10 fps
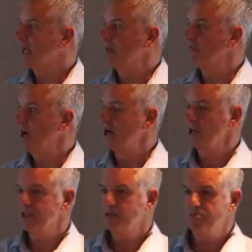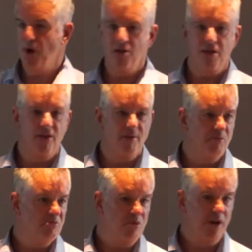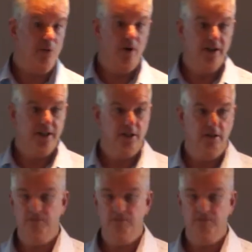couple of owners, both of them really wanted to